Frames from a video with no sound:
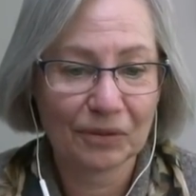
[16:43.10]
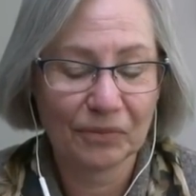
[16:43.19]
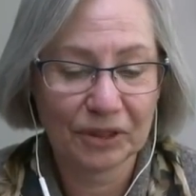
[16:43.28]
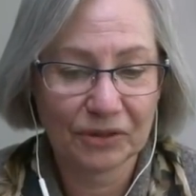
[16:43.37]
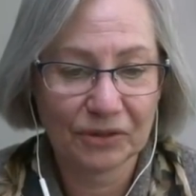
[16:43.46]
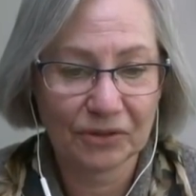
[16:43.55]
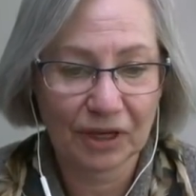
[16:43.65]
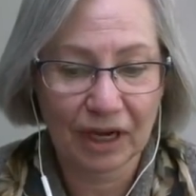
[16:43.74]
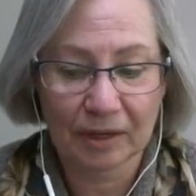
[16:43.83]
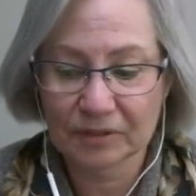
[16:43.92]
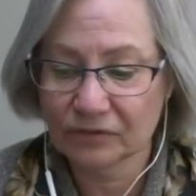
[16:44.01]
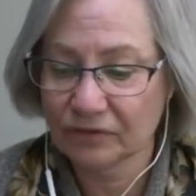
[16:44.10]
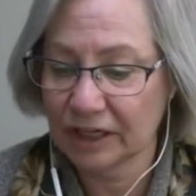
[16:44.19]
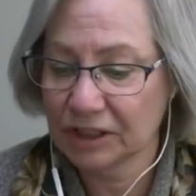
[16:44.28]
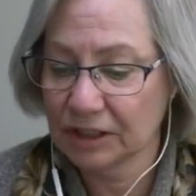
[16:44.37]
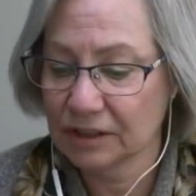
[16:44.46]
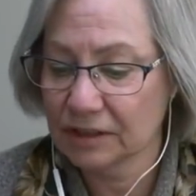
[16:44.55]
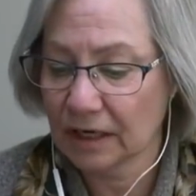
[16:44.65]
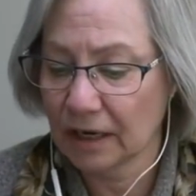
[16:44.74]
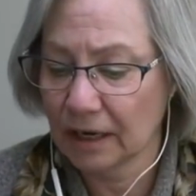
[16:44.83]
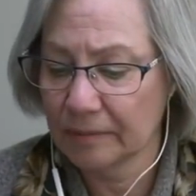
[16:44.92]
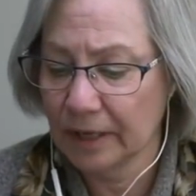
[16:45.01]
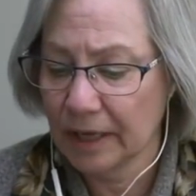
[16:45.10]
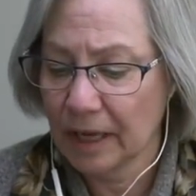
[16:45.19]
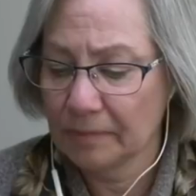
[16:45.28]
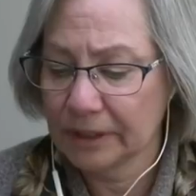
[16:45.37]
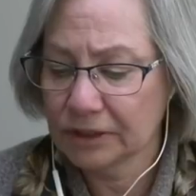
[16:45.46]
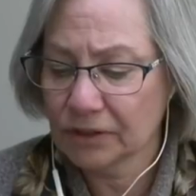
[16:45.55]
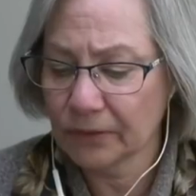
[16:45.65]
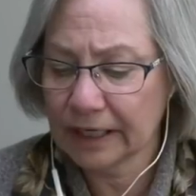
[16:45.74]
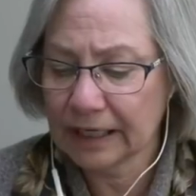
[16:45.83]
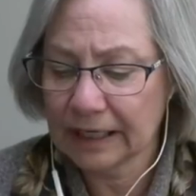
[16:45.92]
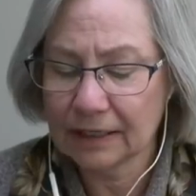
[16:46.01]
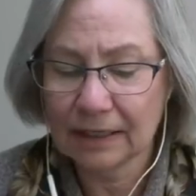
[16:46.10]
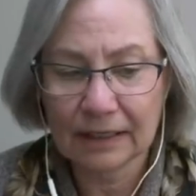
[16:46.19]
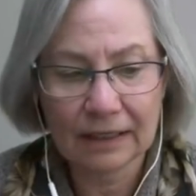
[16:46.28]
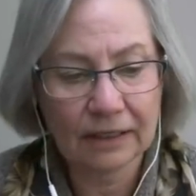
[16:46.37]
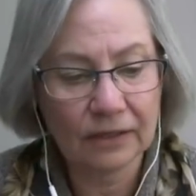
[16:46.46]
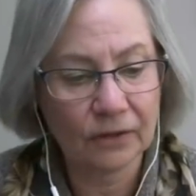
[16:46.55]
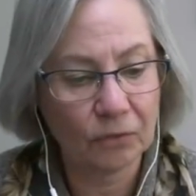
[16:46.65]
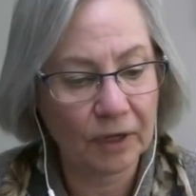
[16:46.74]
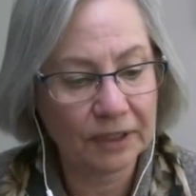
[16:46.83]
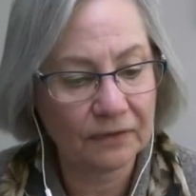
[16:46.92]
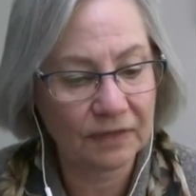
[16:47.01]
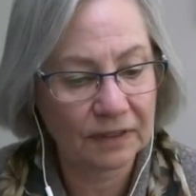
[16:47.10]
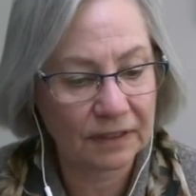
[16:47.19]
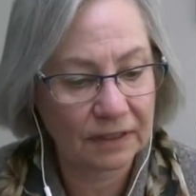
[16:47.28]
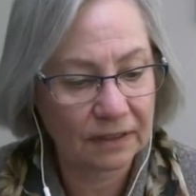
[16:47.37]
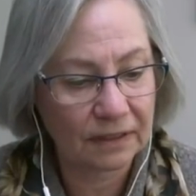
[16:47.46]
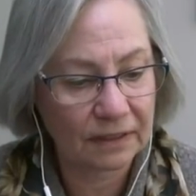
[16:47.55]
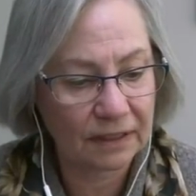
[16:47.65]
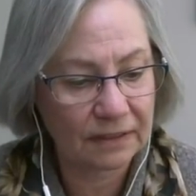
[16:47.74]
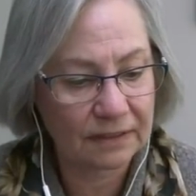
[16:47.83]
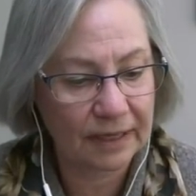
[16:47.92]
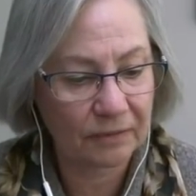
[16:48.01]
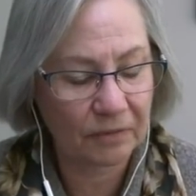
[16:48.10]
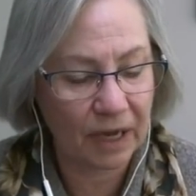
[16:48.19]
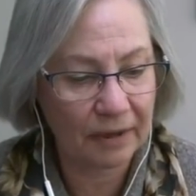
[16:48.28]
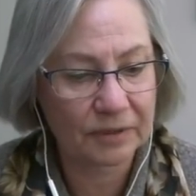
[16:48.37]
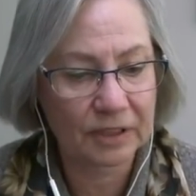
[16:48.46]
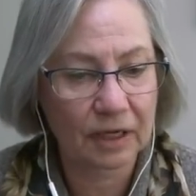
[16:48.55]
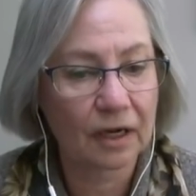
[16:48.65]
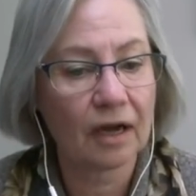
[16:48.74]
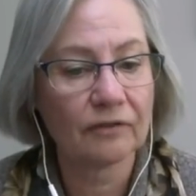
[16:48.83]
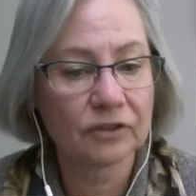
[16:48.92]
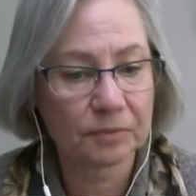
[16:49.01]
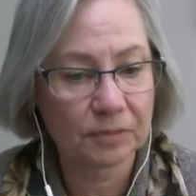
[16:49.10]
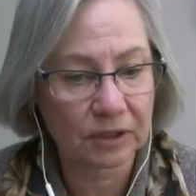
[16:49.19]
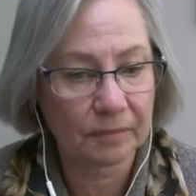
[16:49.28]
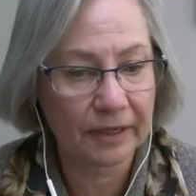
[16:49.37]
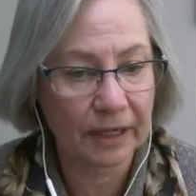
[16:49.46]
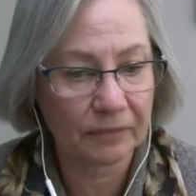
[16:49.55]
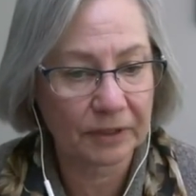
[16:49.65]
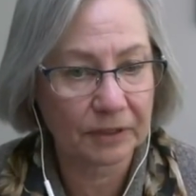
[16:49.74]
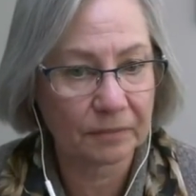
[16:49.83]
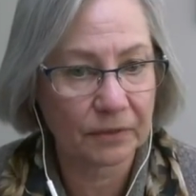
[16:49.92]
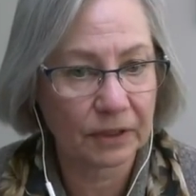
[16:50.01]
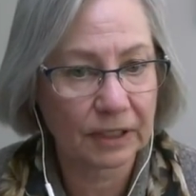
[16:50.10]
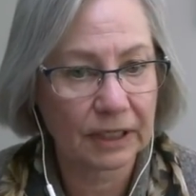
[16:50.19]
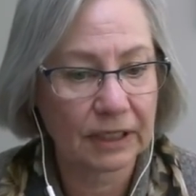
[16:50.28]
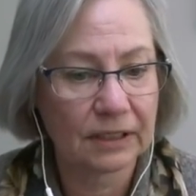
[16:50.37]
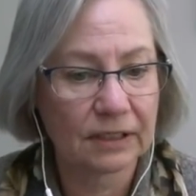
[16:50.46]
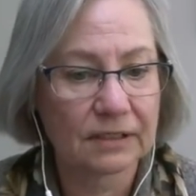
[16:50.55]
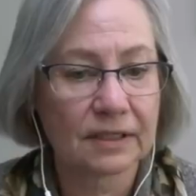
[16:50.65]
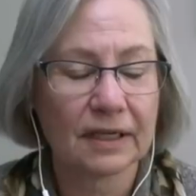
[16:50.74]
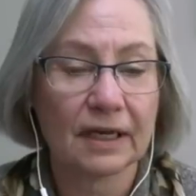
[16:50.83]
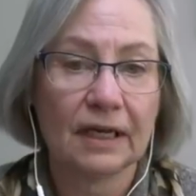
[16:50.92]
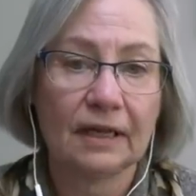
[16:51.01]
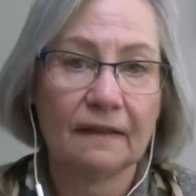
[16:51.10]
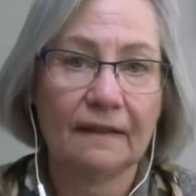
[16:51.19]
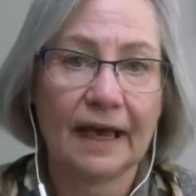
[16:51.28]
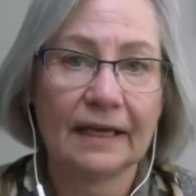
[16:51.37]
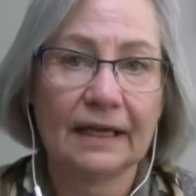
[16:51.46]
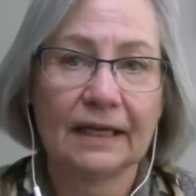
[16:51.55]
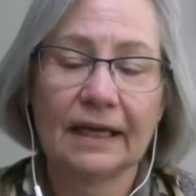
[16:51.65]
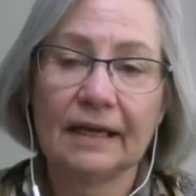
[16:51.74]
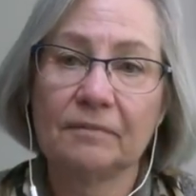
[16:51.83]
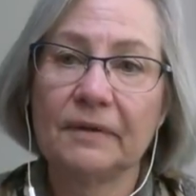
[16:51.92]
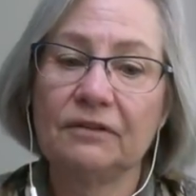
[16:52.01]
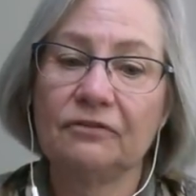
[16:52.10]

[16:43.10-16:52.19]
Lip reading: with your observations. But so he, one of the things that I was uncomfortable about with the book is that it can